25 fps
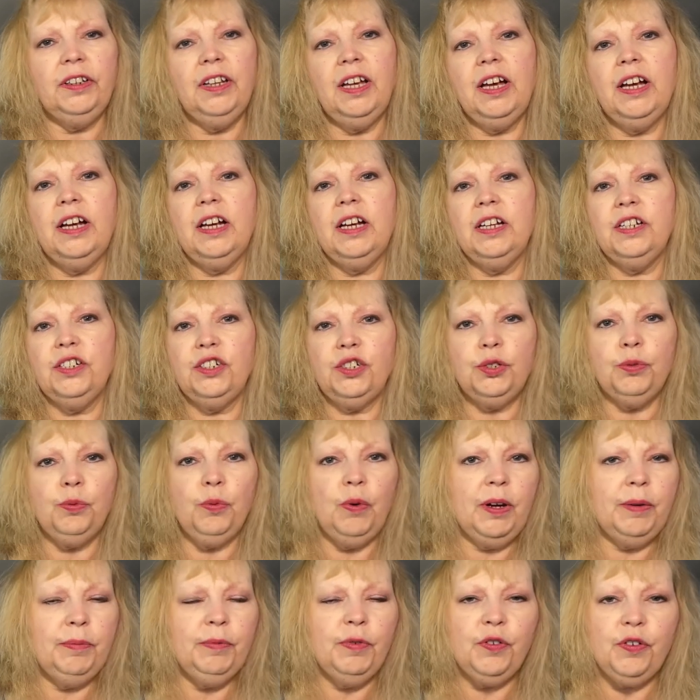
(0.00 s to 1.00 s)
lunch,
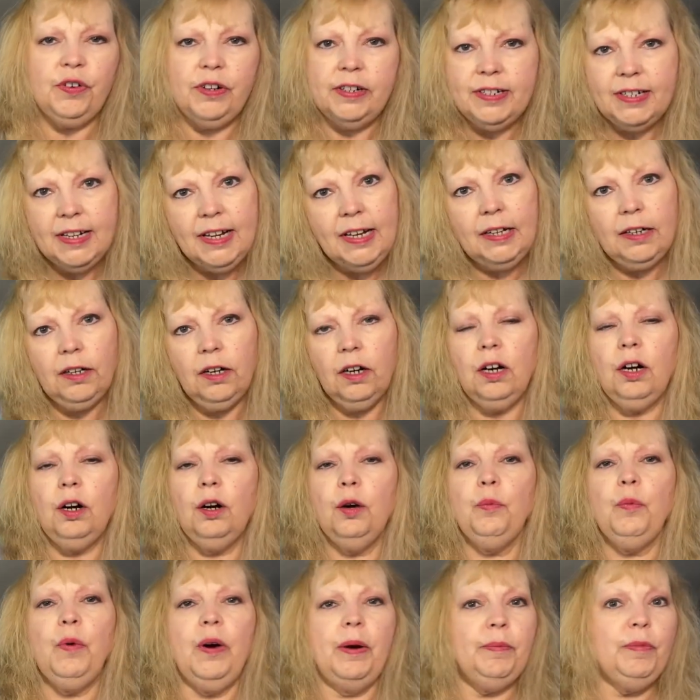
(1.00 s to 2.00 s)
one before dinner,
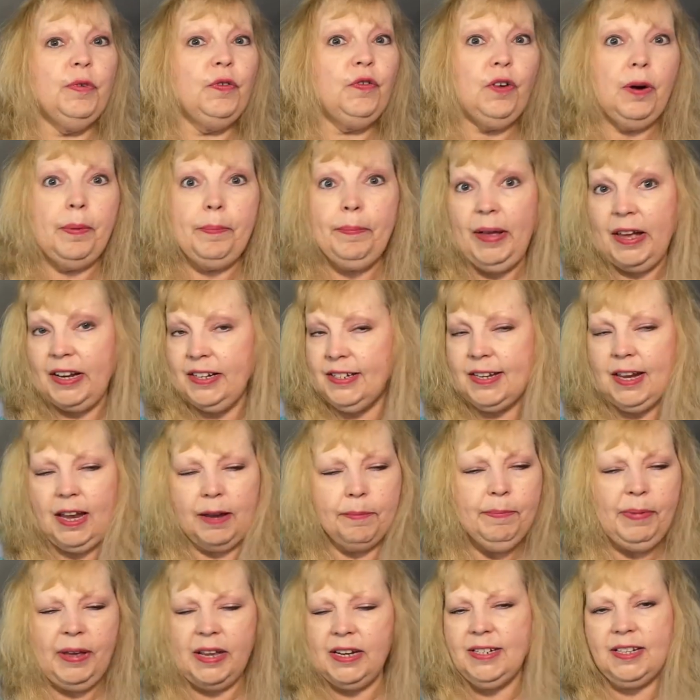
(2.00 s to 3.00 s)
one before
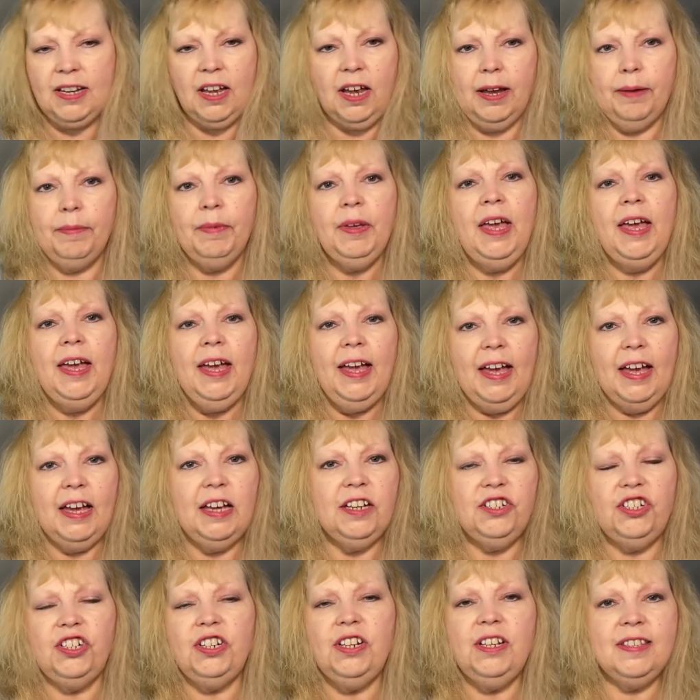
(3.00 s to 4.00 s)
bedtime.
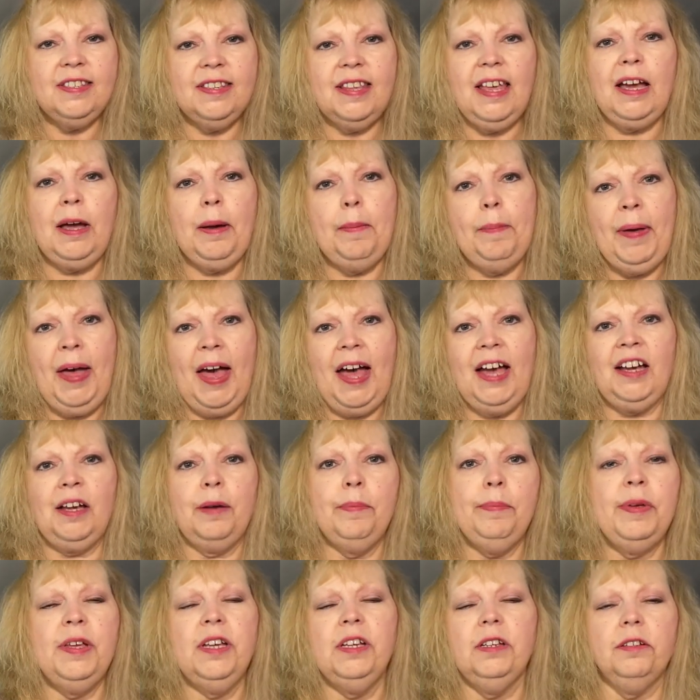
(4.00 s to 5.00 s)
And it's like a pack
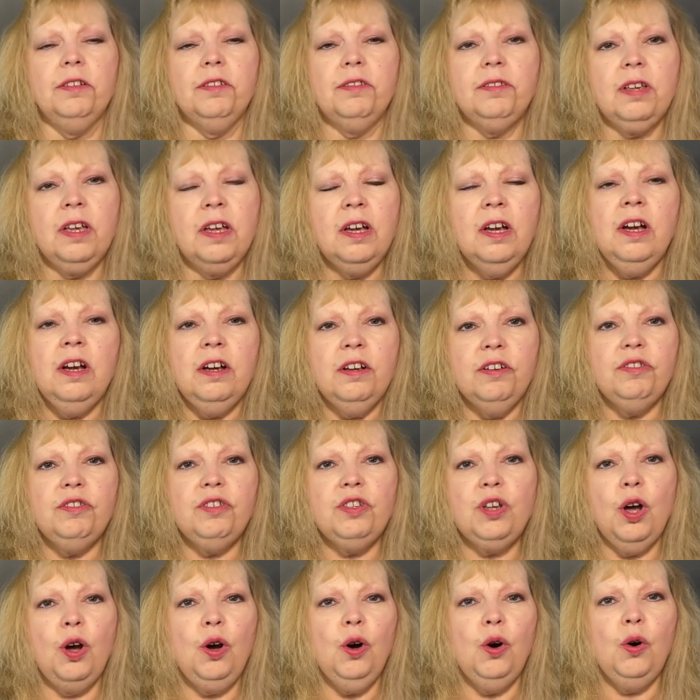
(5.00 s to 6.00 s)
of pills.
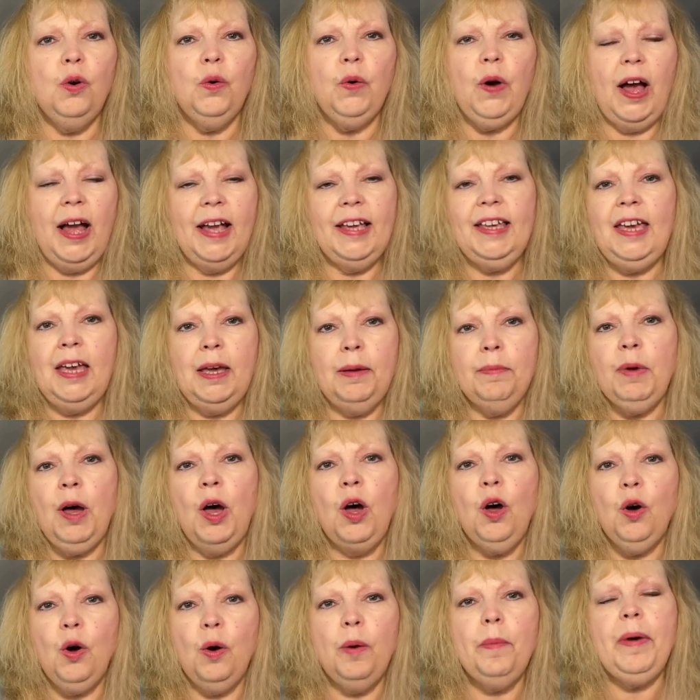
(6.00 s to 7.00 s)
So I came
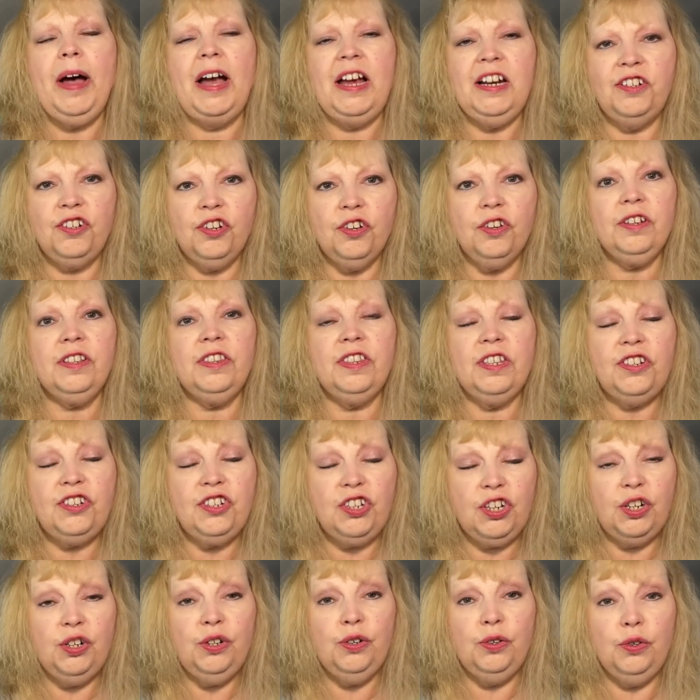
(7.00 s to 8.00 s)
home, I took the
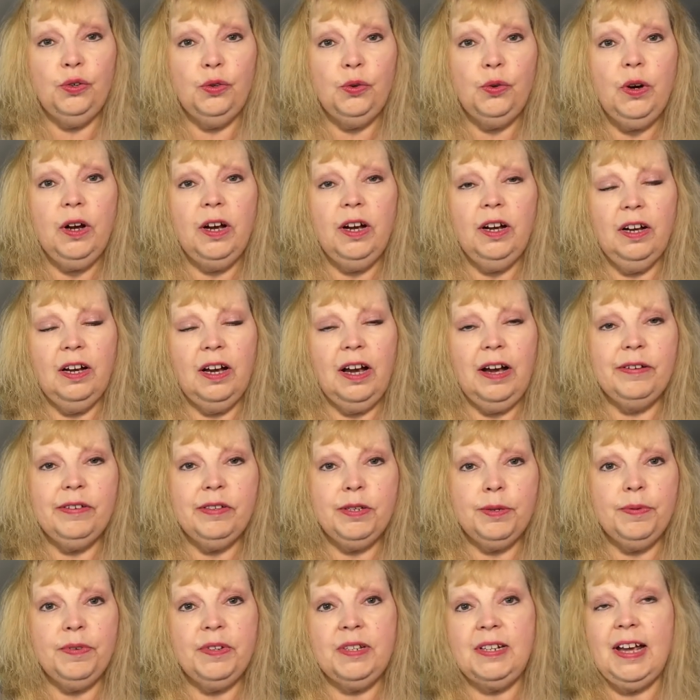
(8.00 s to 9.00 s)
two, I was
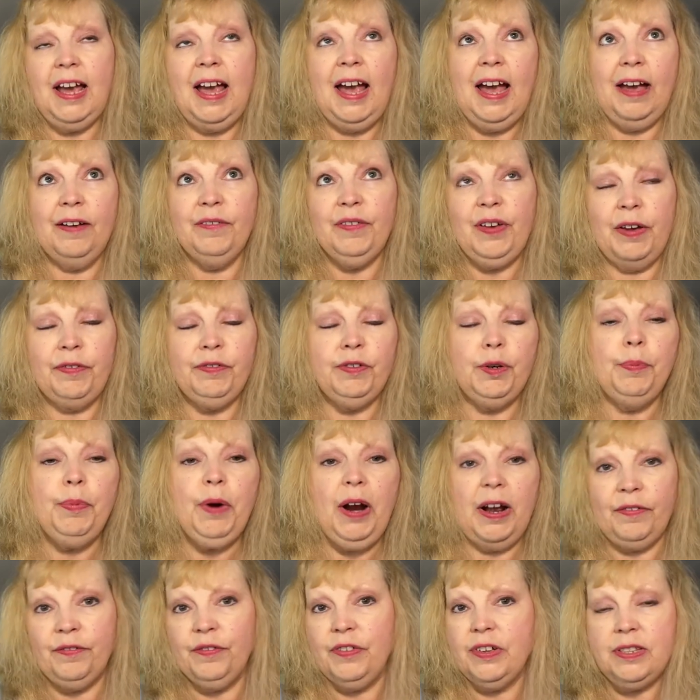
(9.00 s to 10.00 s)
supposed to have after
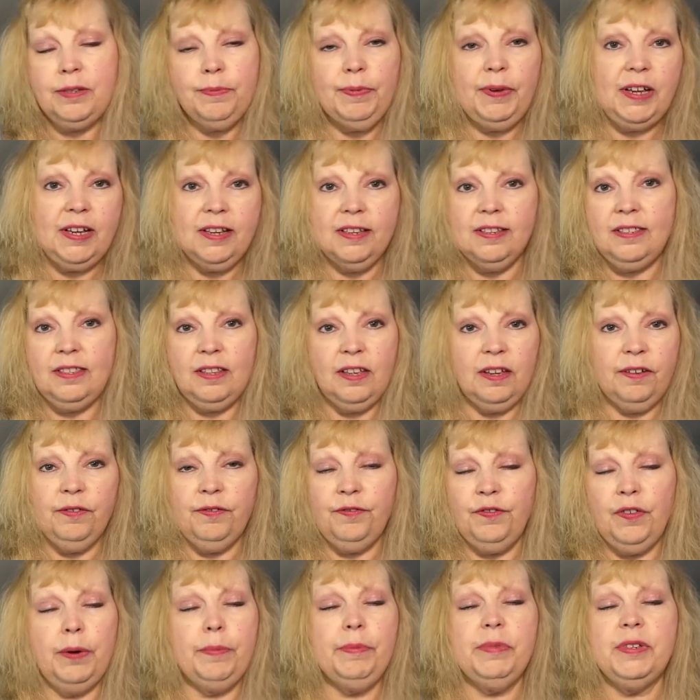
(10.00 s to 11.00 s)
breakfast because the
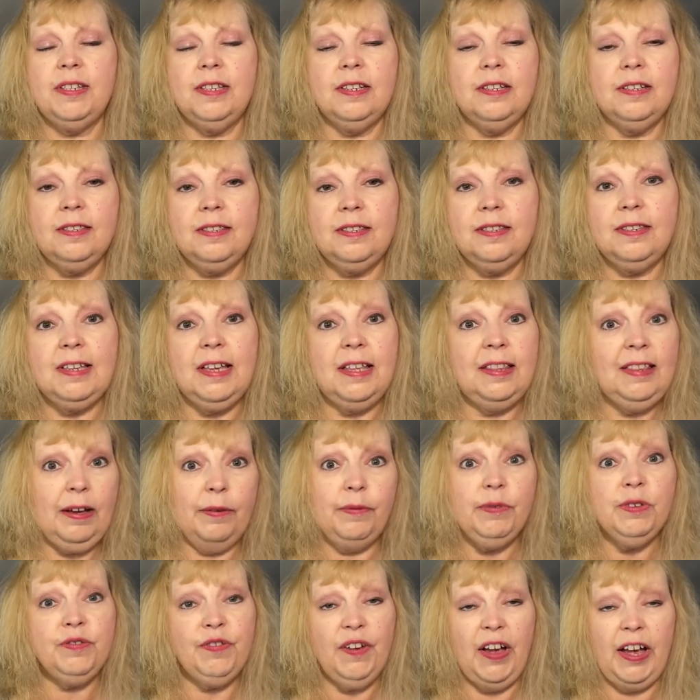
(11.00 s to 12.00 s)
pharmacist said that
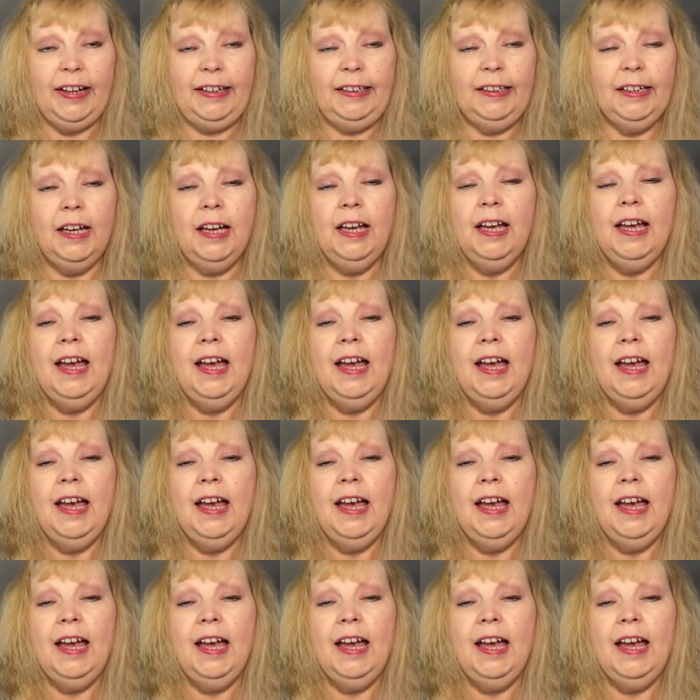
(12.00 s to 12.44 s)
was fine.